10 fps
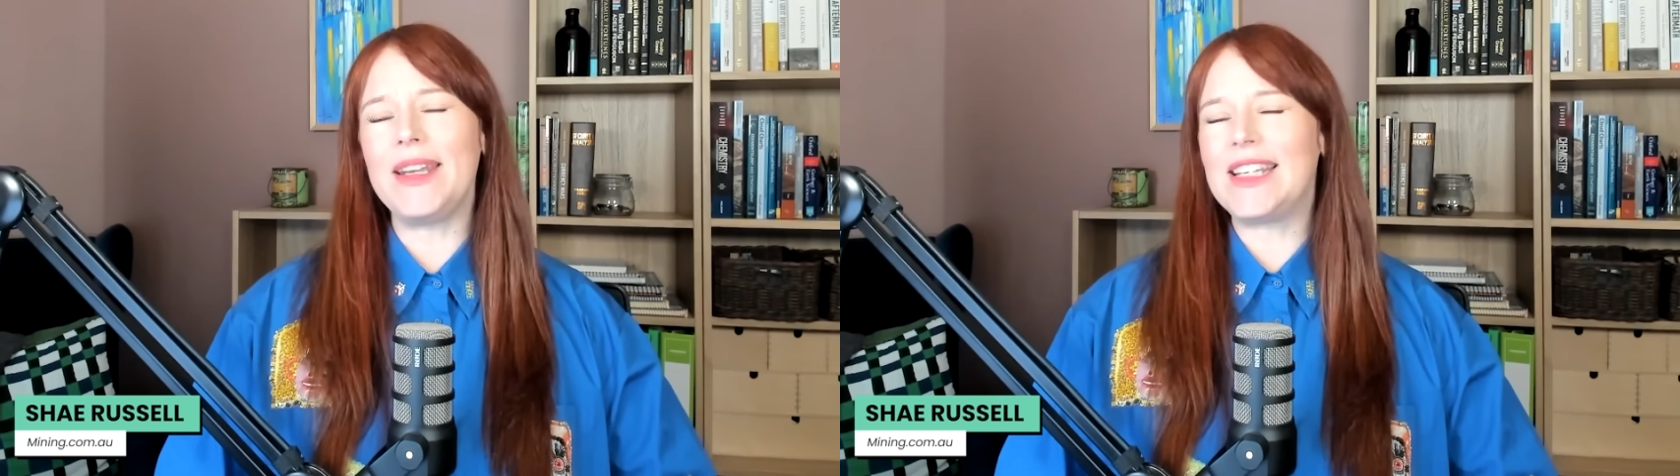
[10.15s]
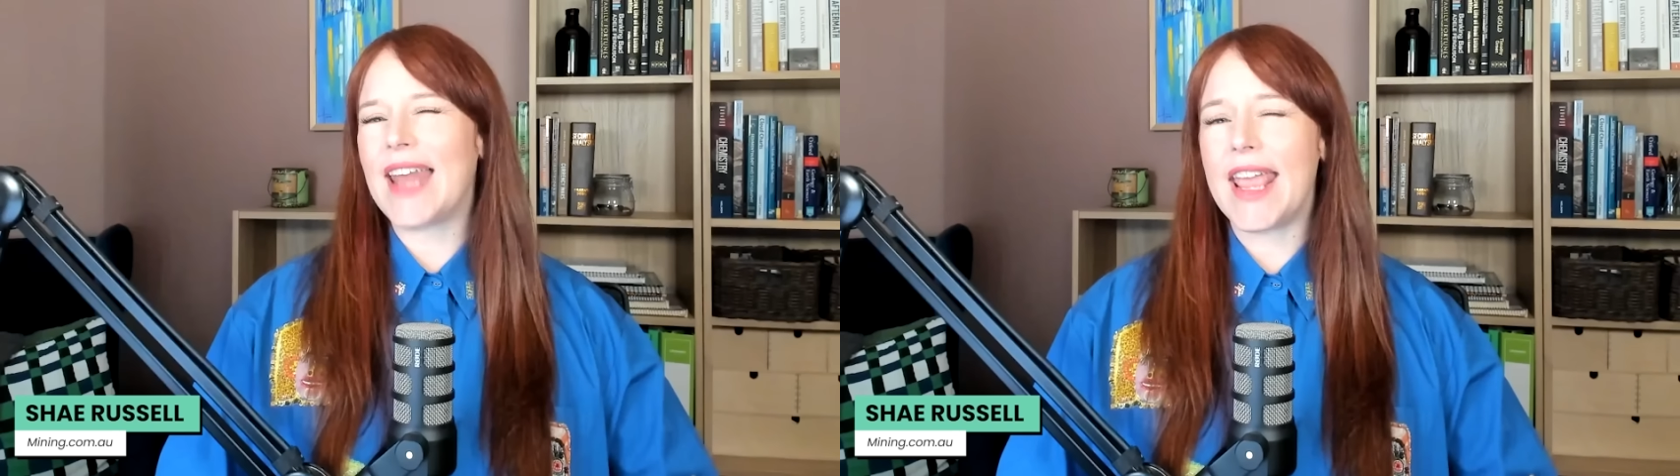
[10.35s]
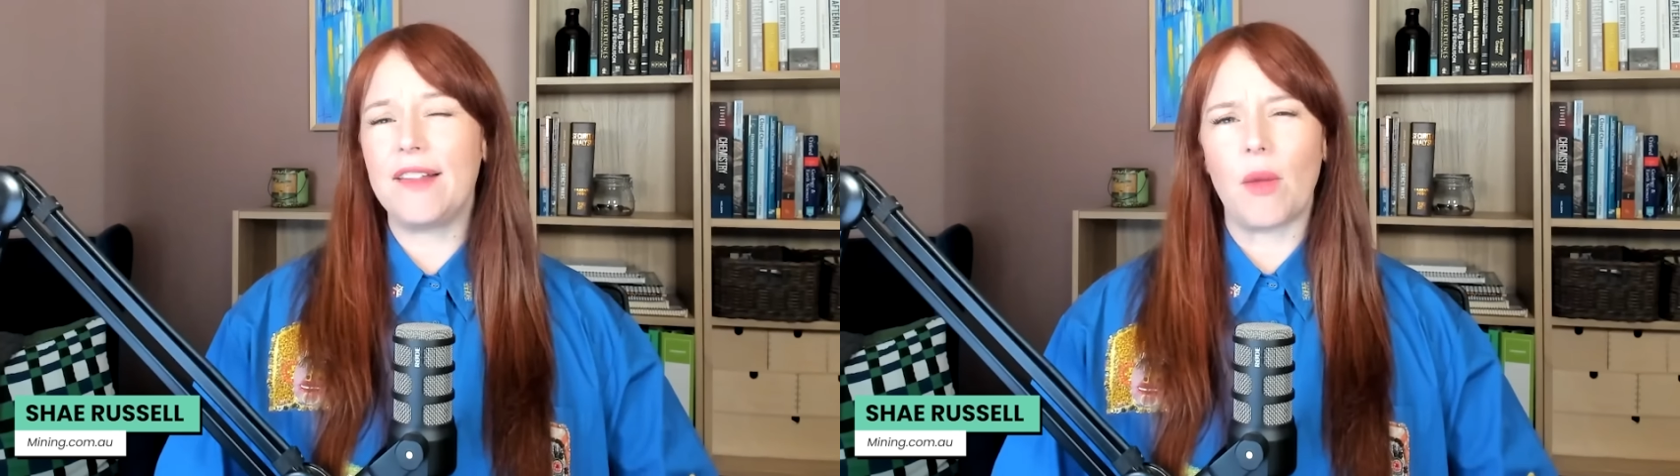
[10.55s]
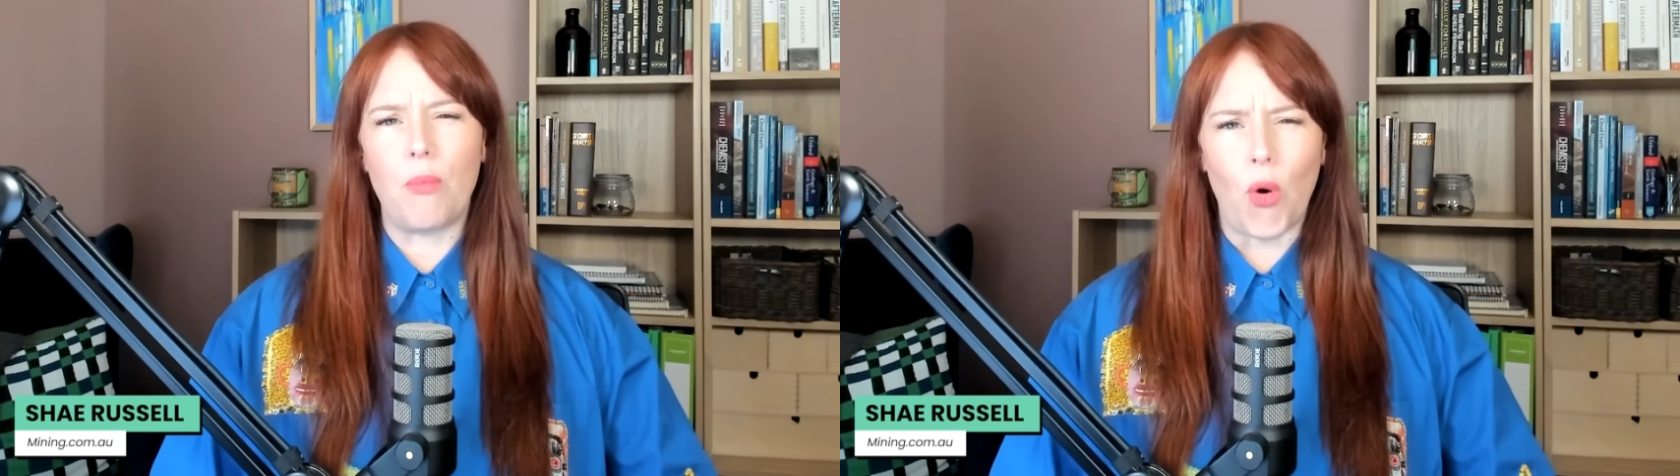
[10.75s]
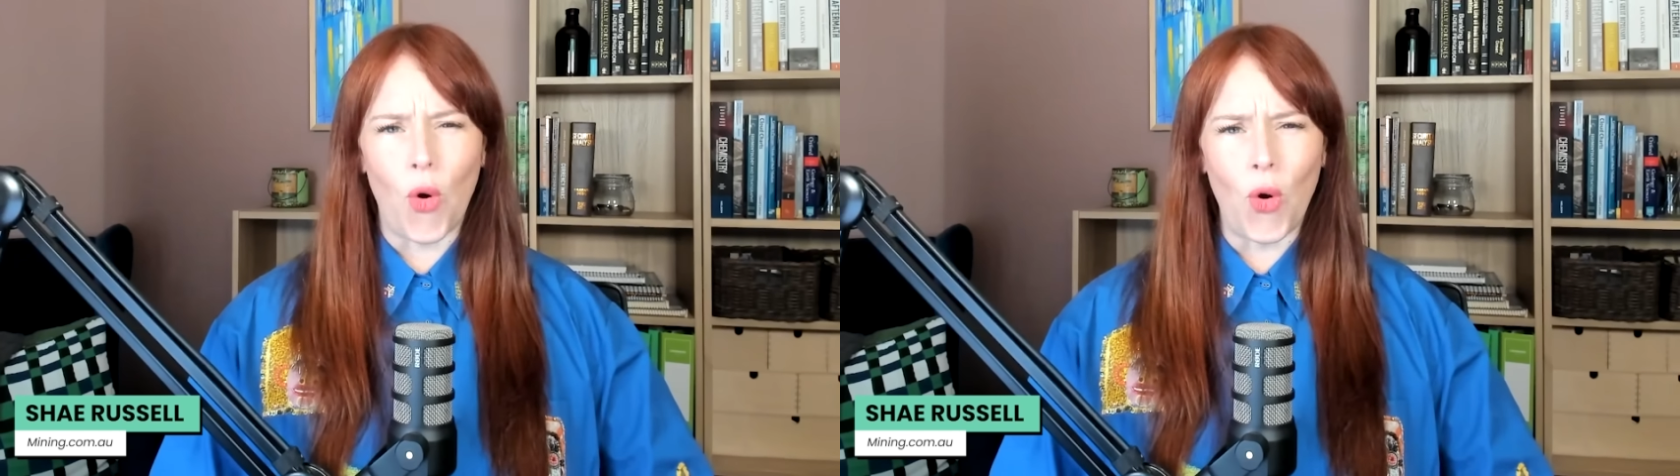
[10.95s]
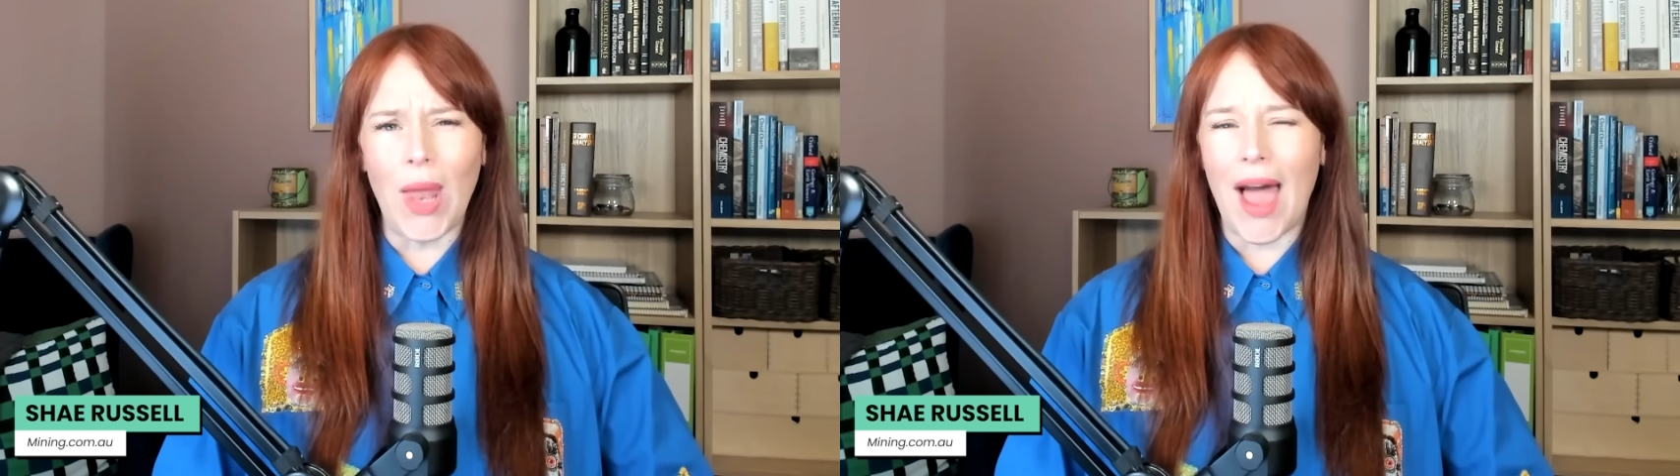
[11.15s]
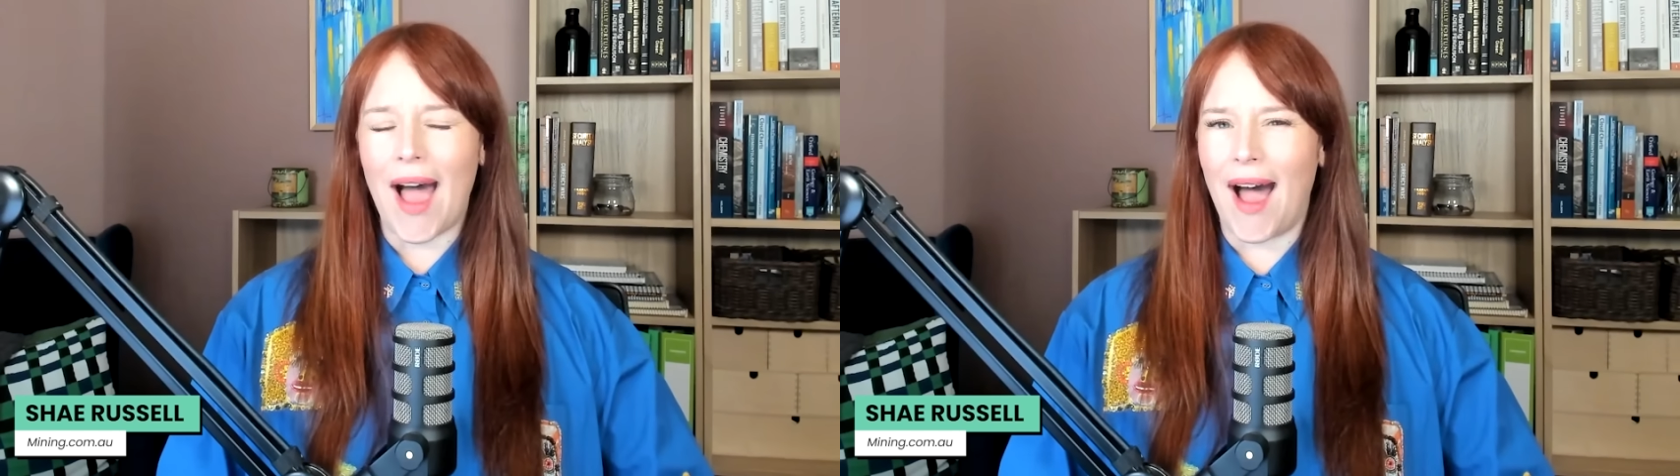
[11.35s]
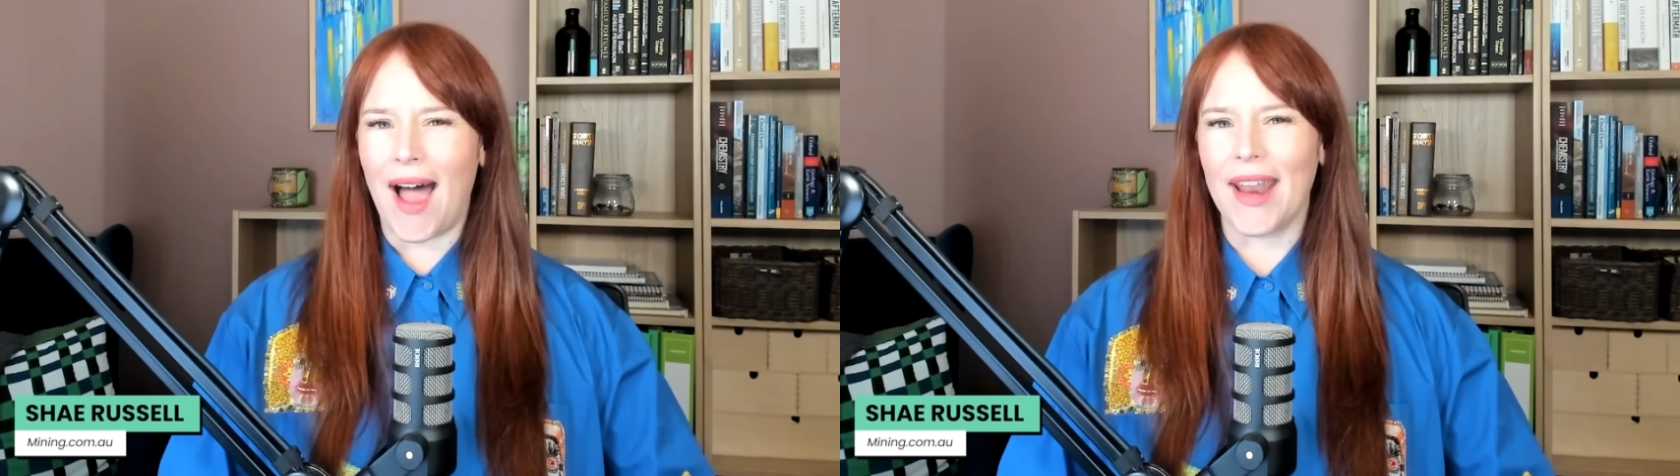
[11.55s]
me today is Paul
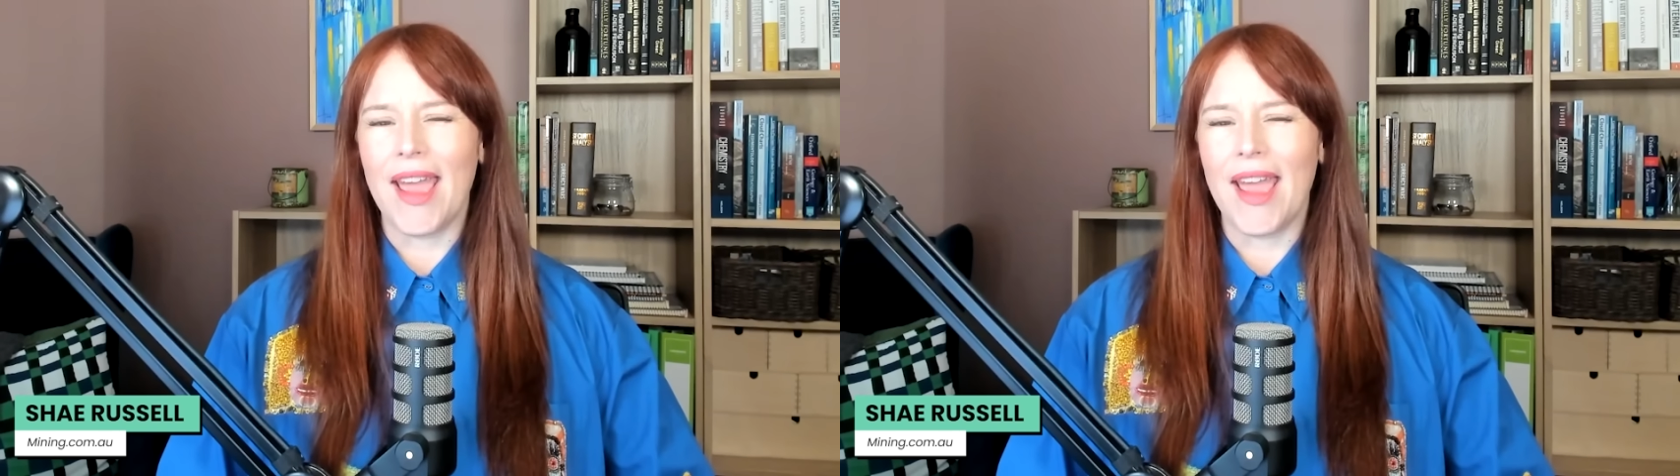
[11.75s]
Hart,